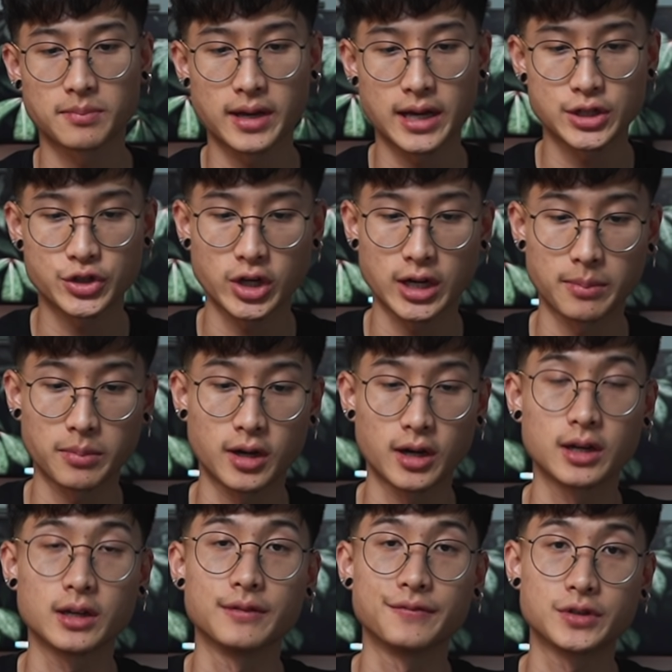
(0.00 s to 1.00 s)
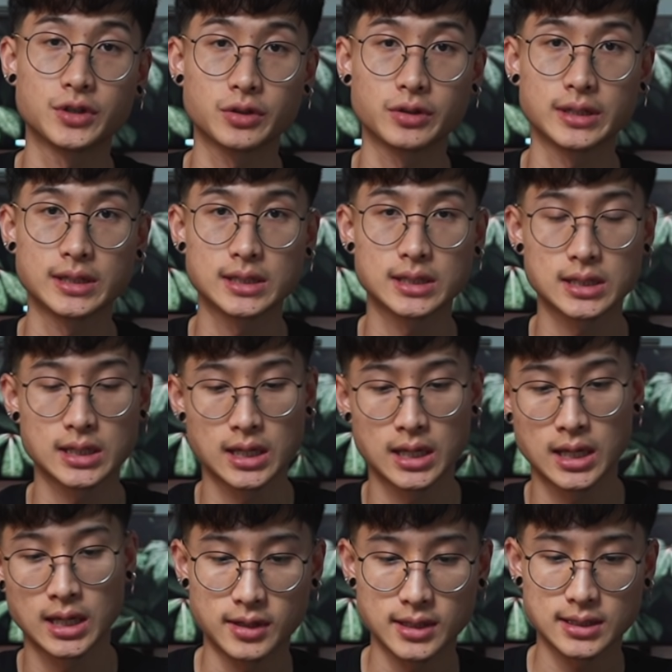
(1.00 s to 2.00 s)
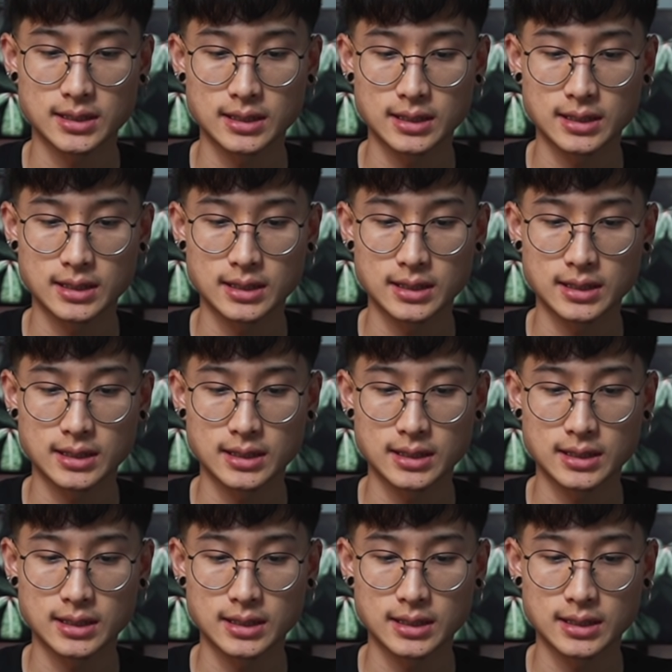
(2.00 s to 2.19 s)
my tripod of choice. This